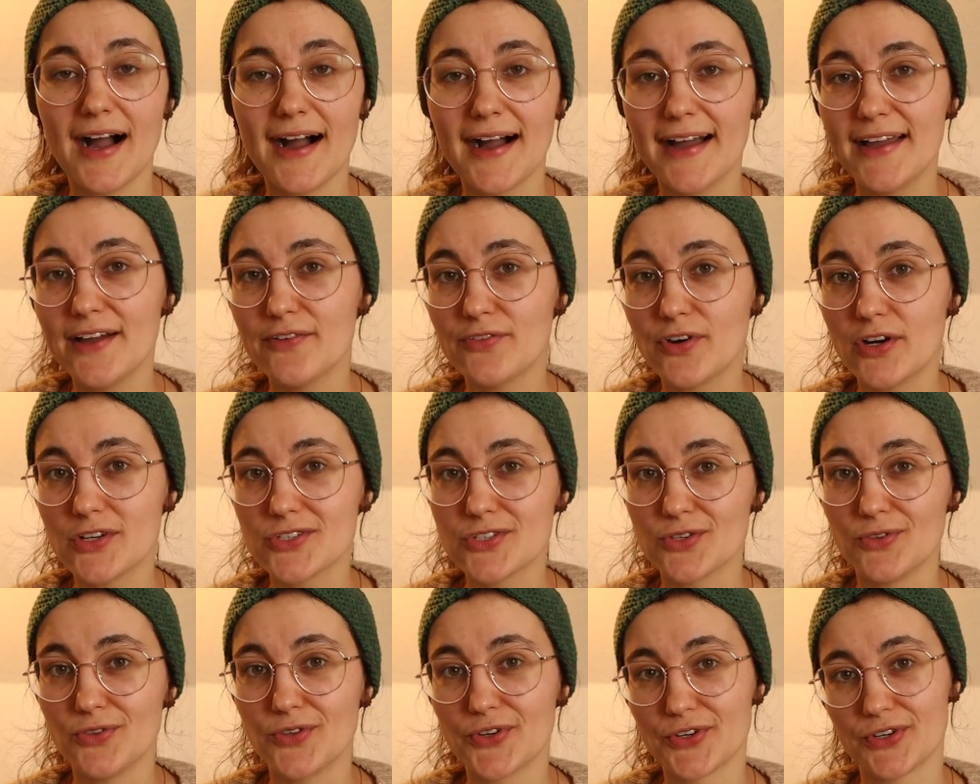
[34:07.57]
I have
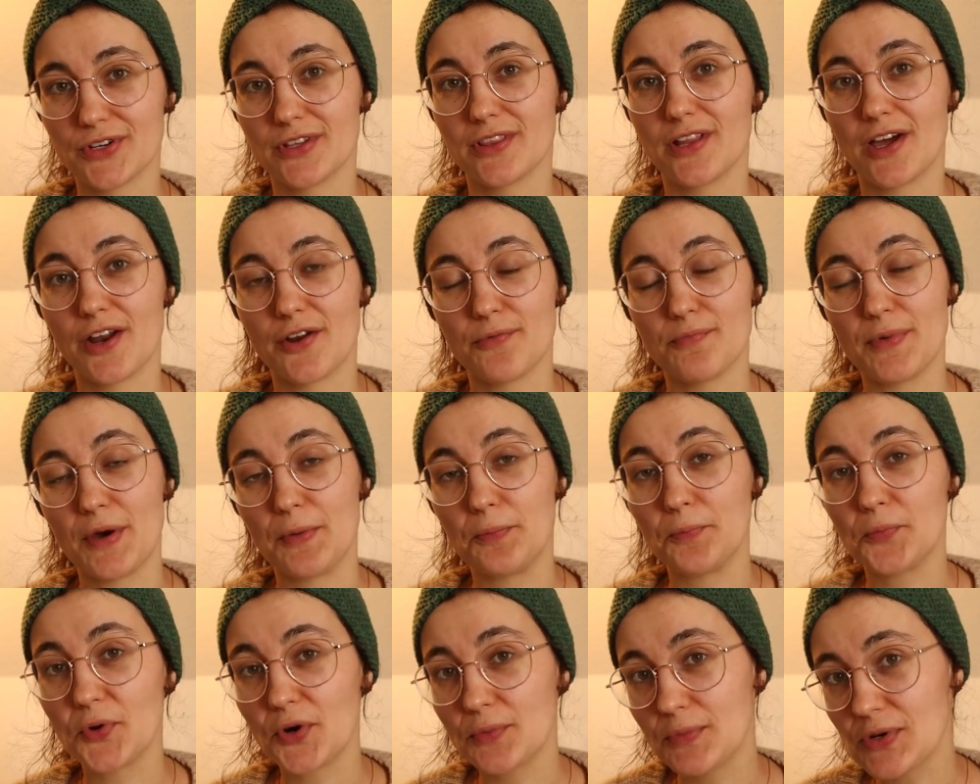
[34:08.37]
also learned a lot
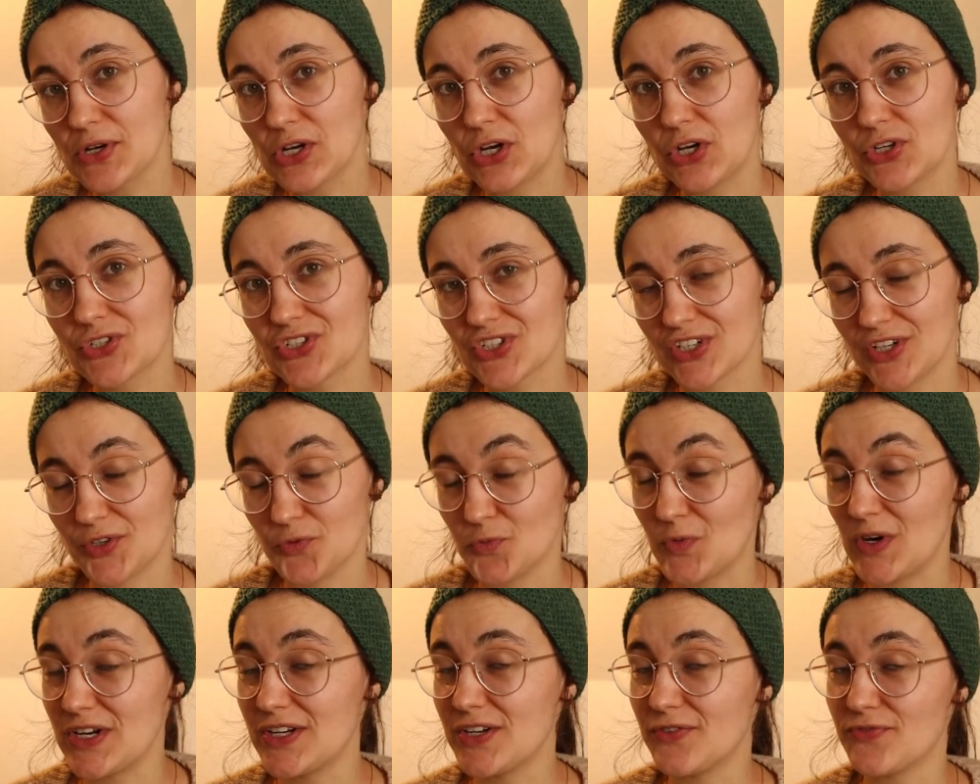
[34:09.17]
about permaculture,
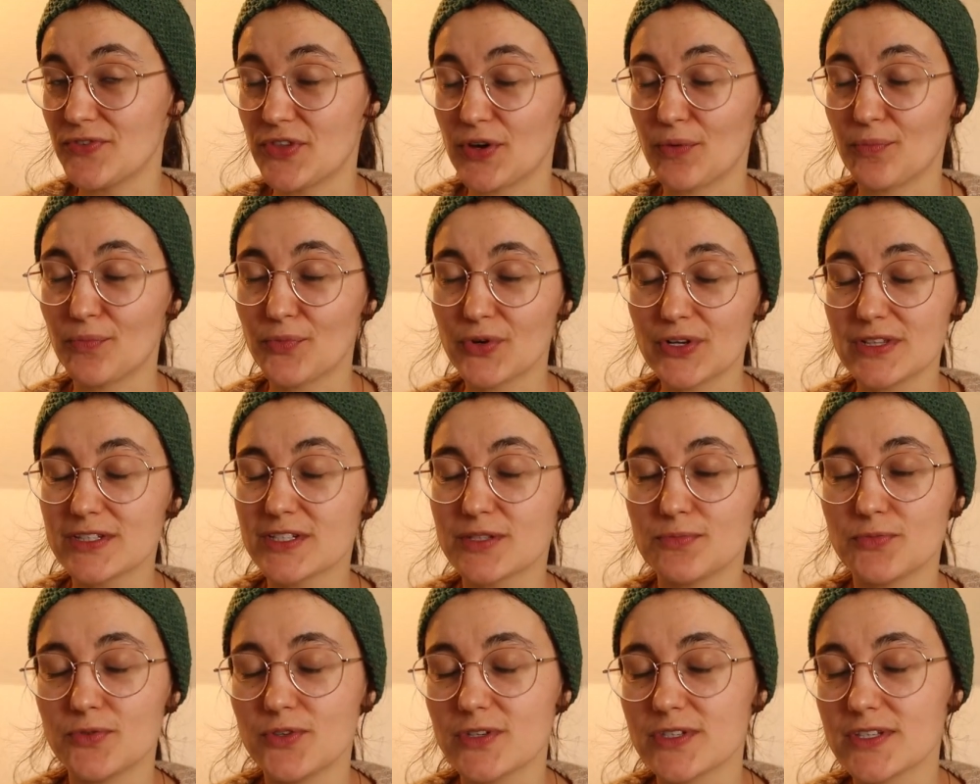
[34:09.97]
and one of their
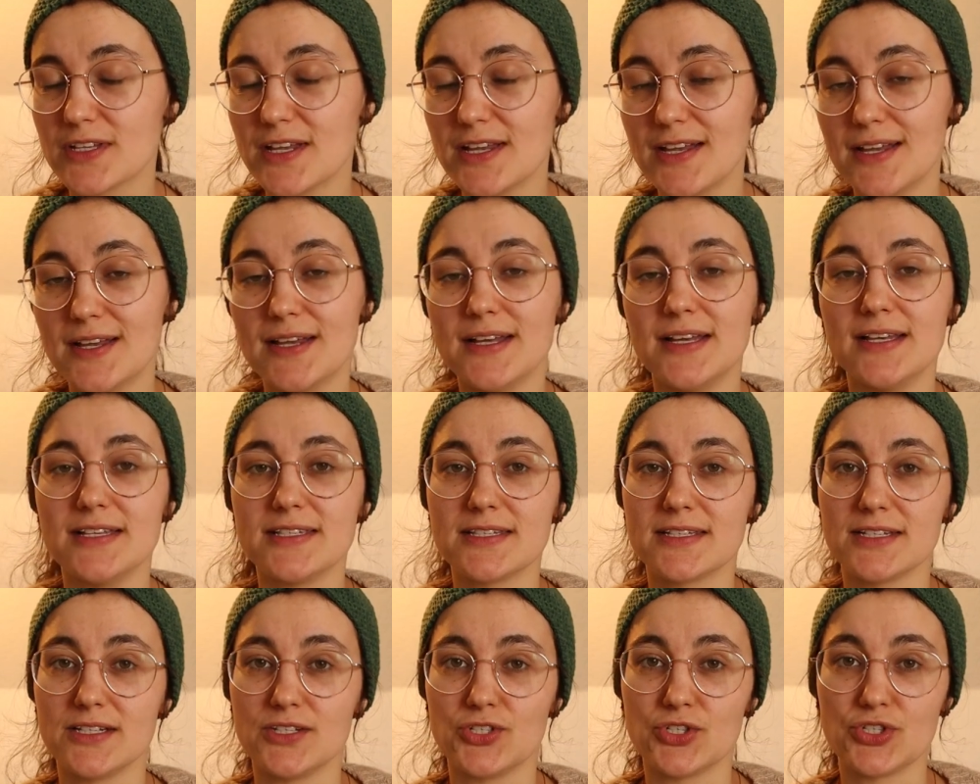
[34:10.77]
principles
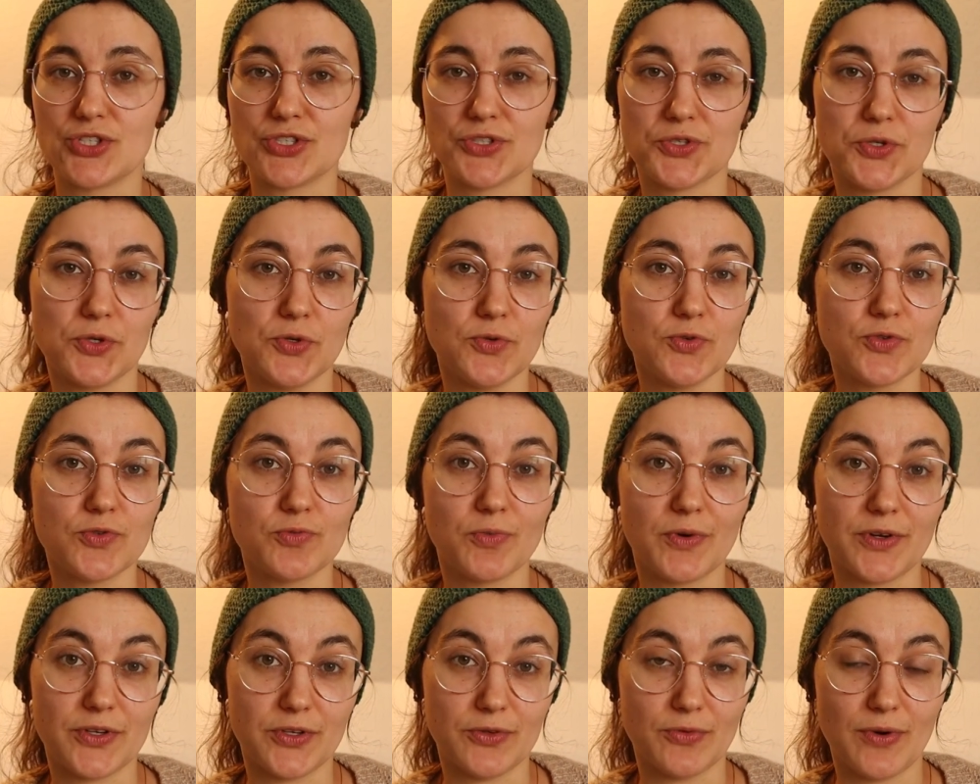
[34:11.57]
is to just
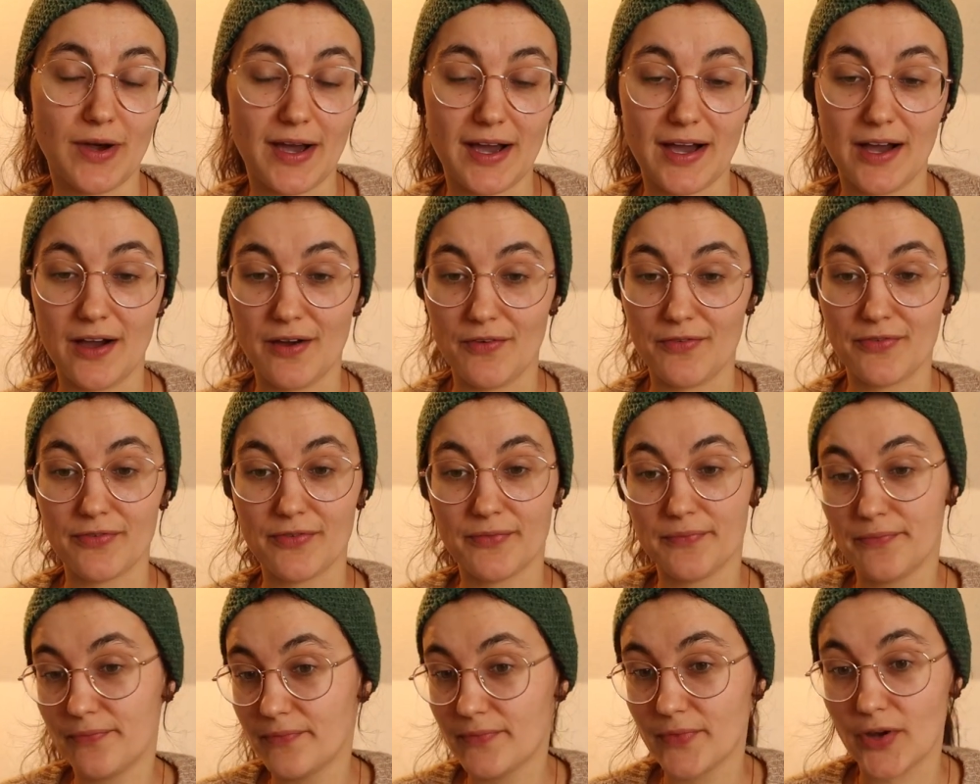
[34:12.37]
use what you
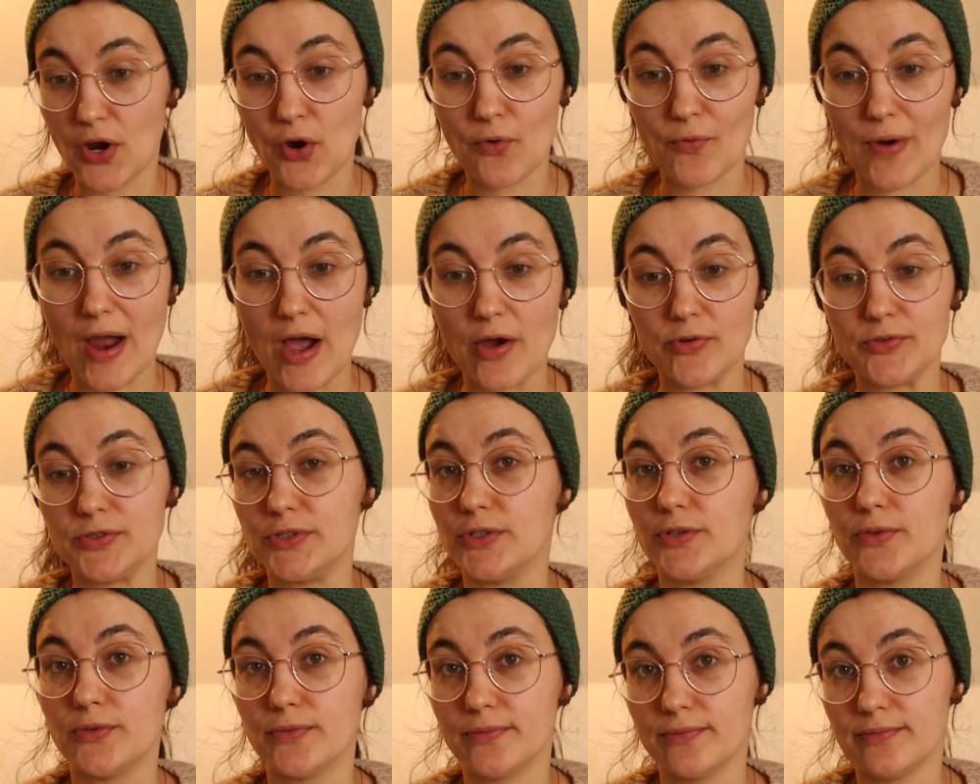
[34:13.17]
have
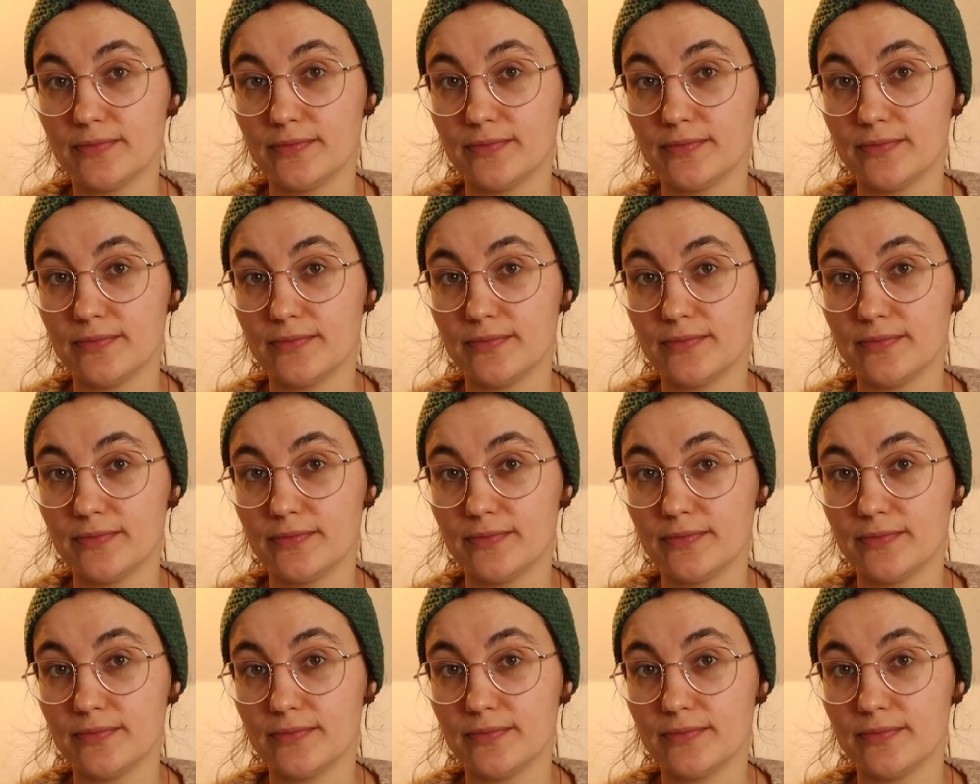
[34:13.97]
around you.